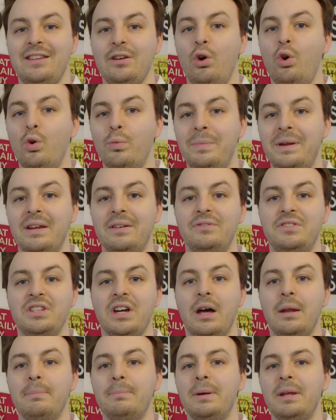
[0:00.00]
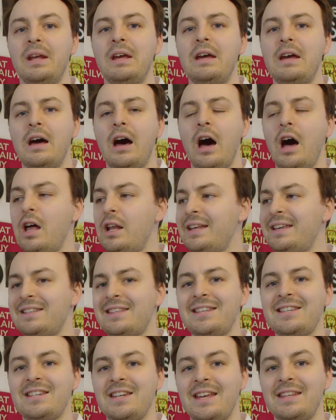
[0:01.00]
that Hornby have done, but earlier
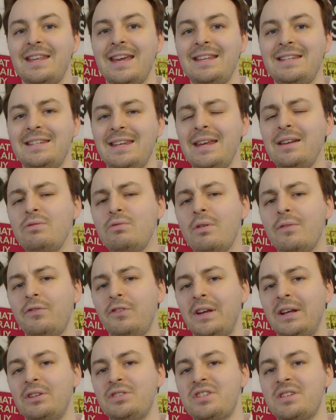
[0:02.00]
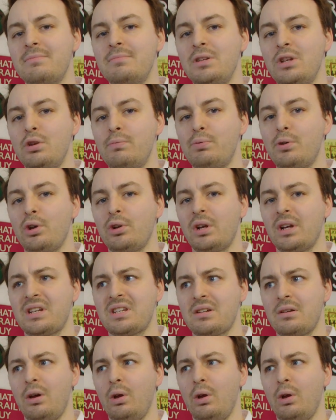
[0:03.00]
this year they did reveal some new products,